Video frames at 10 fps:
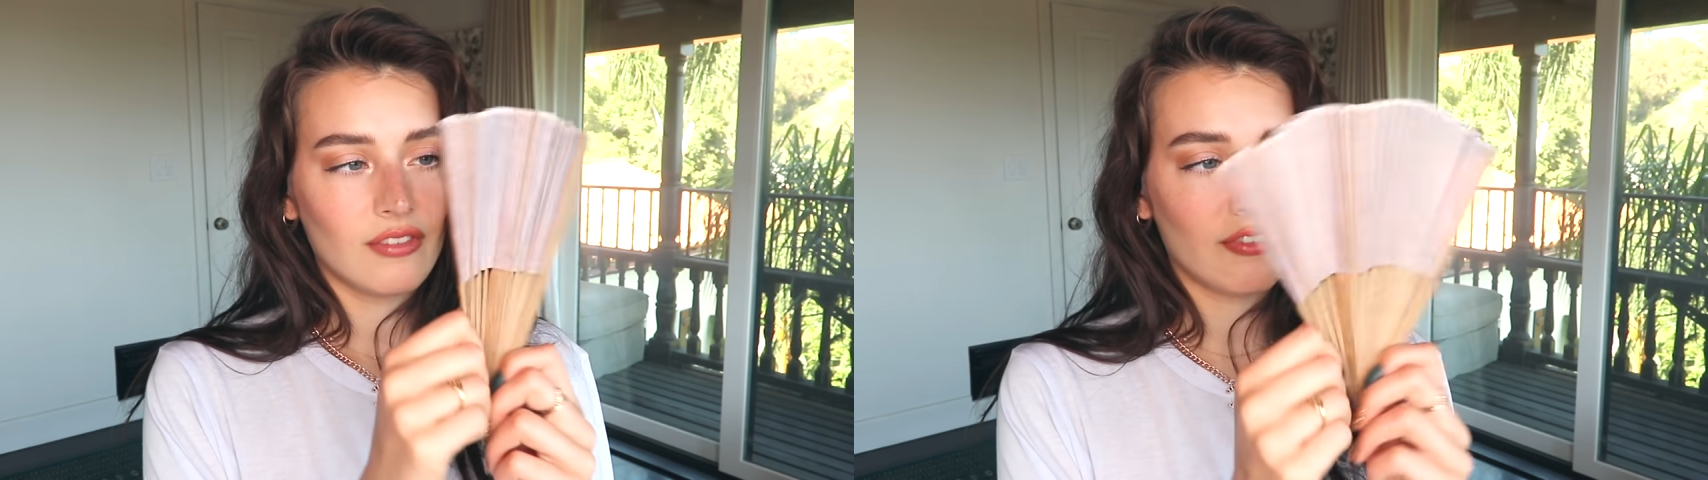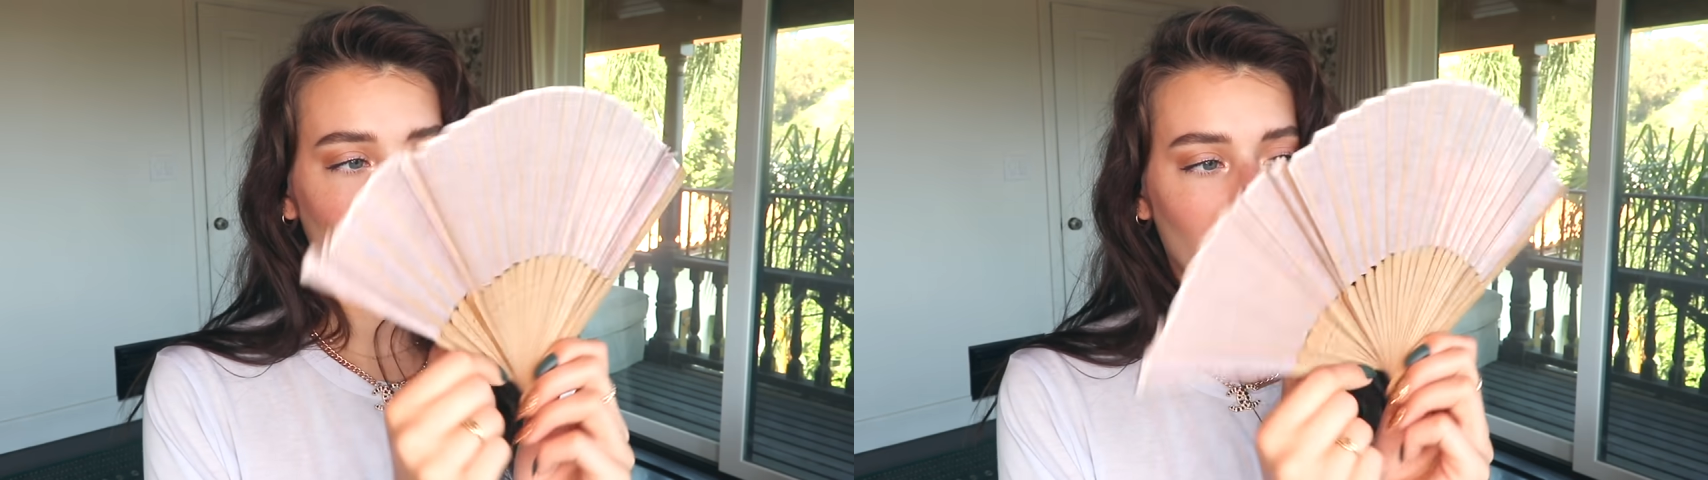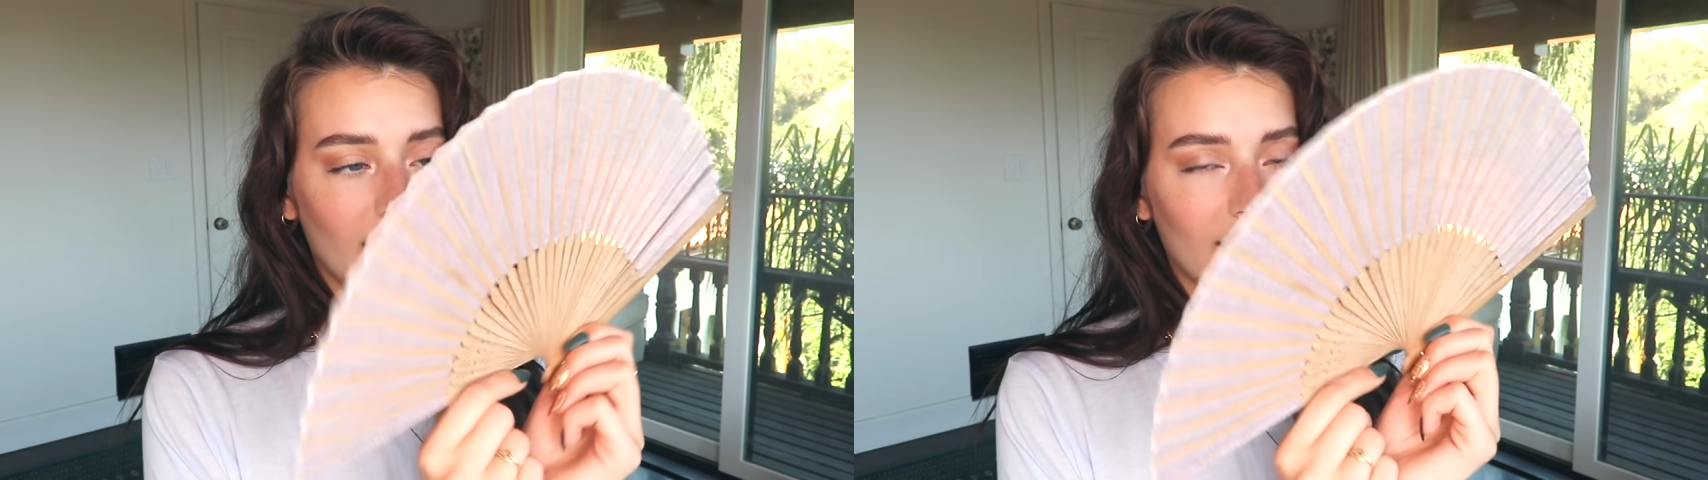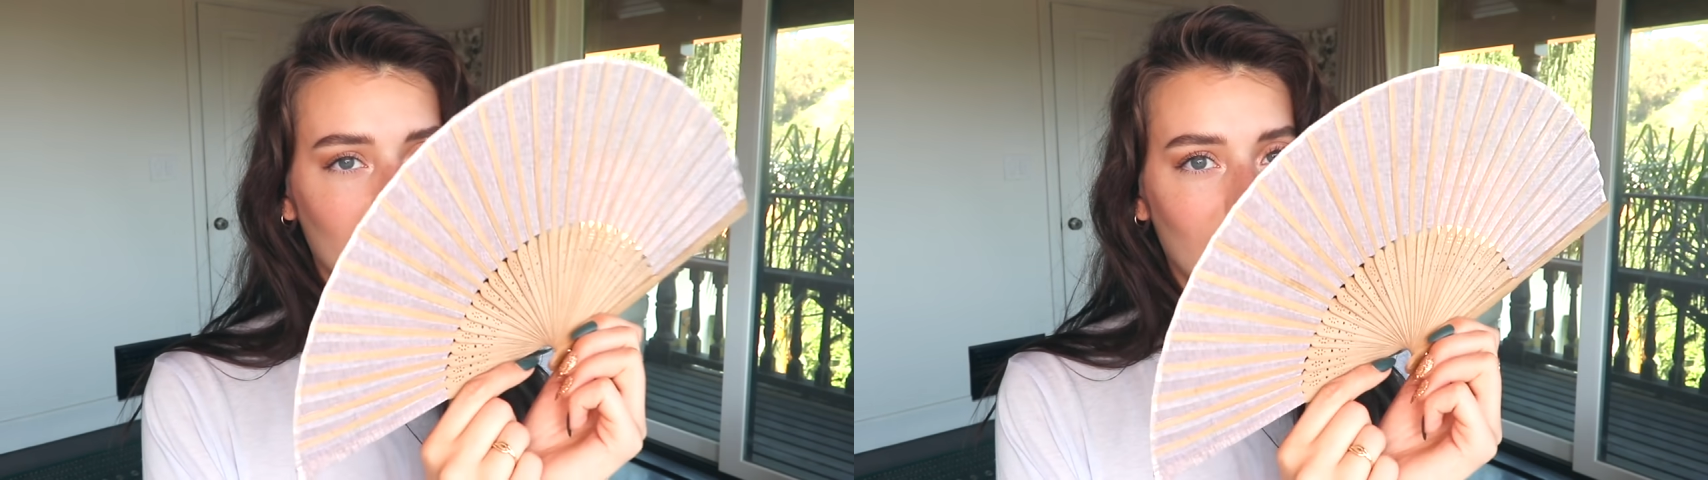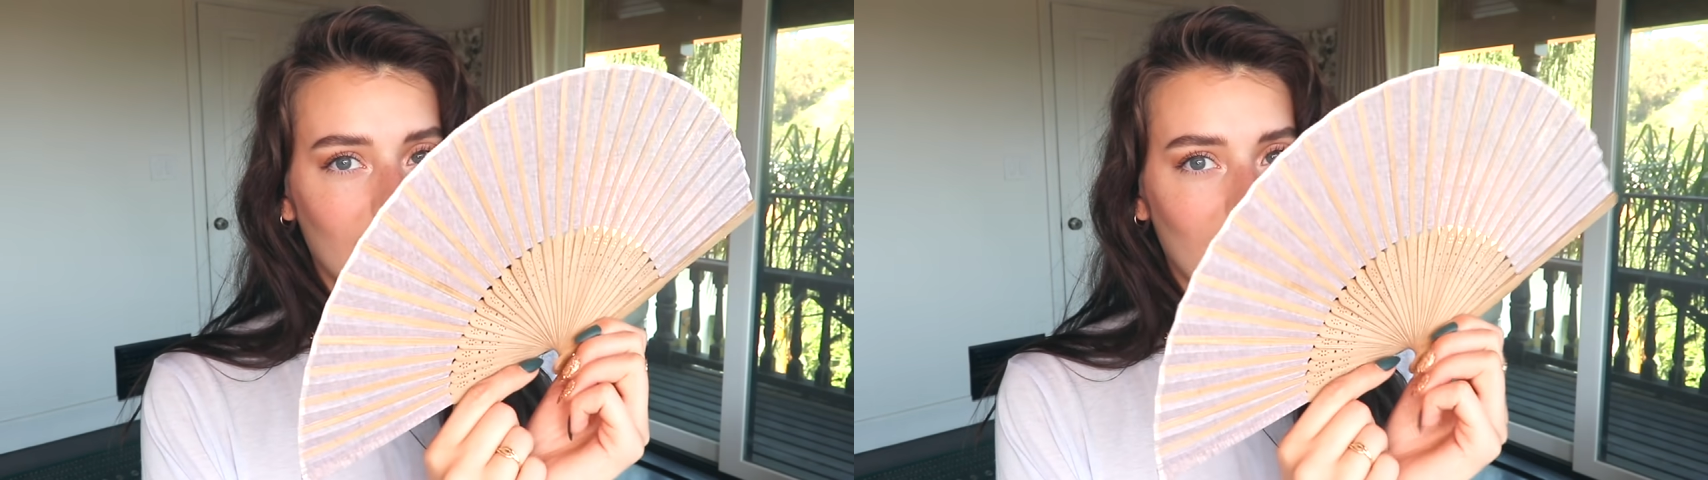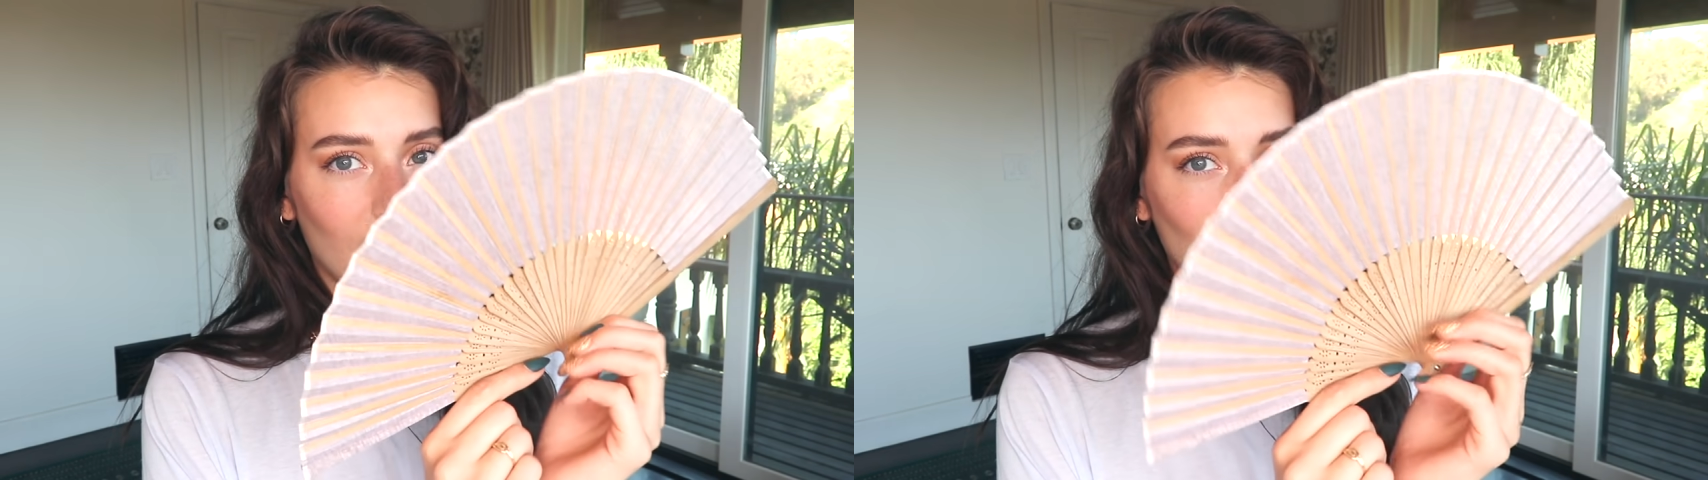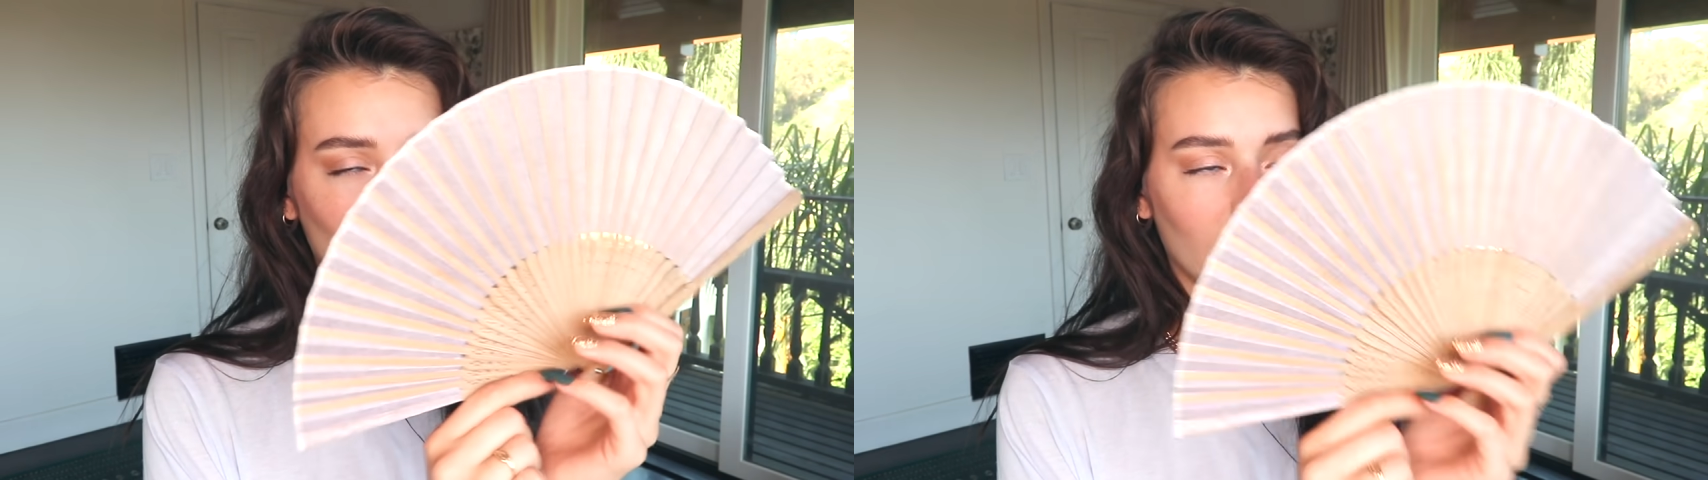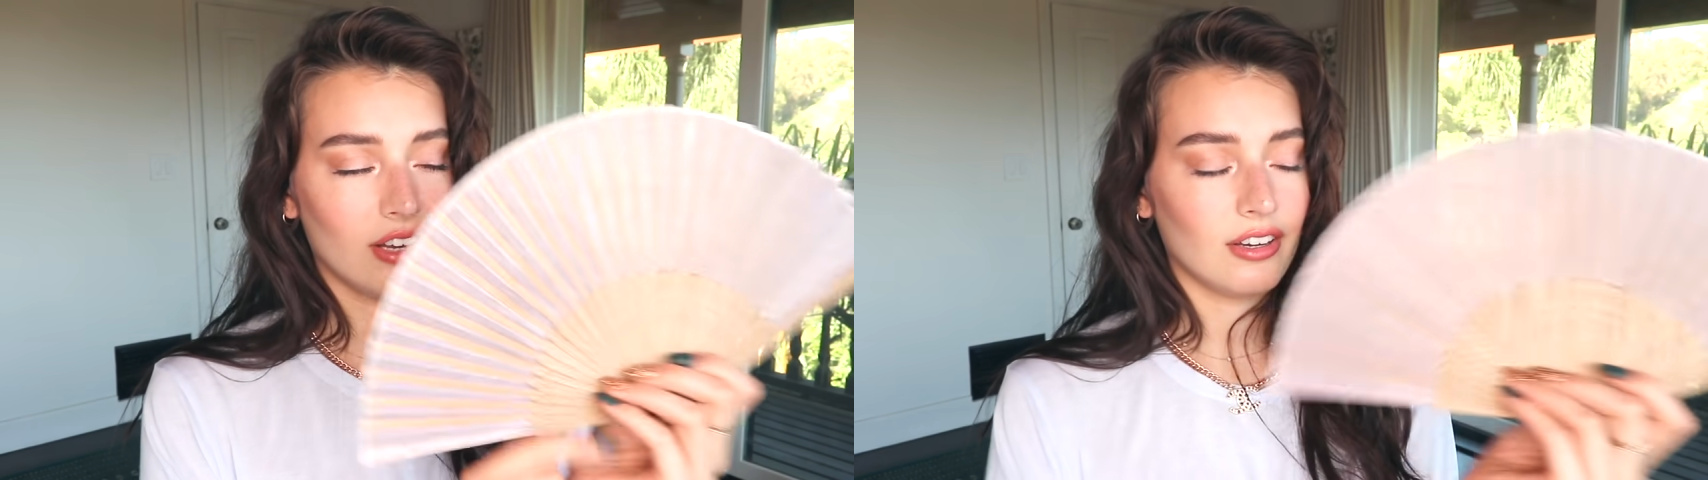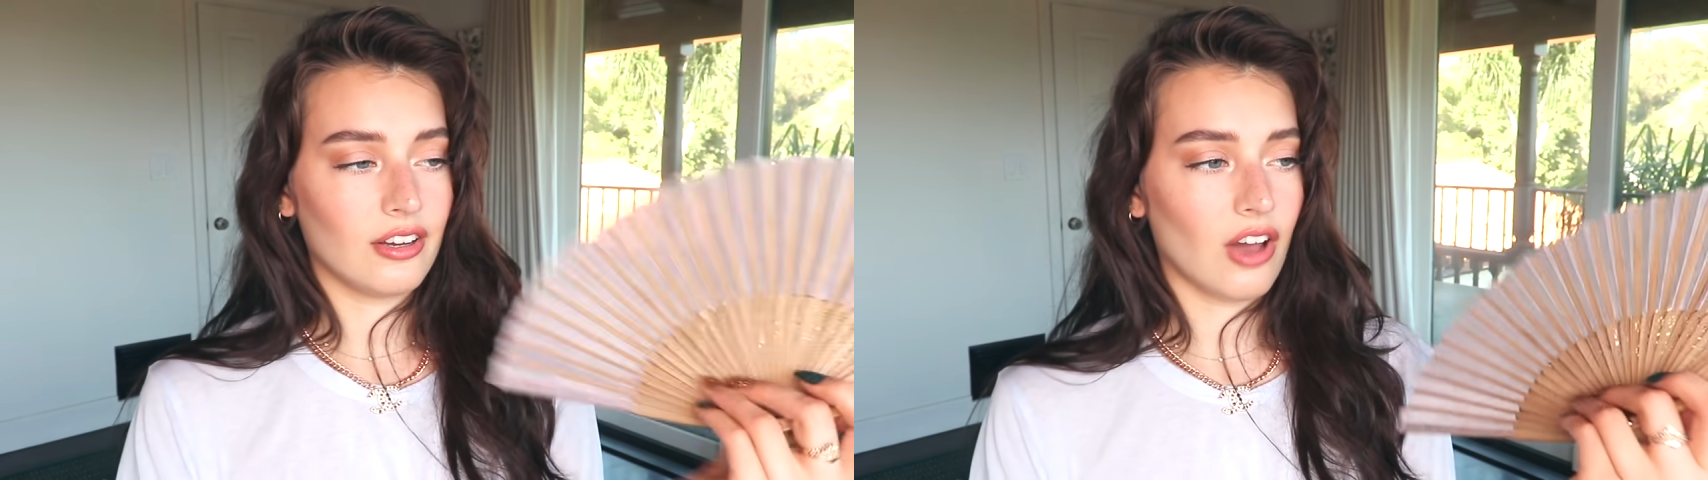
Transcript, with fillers: fan I actually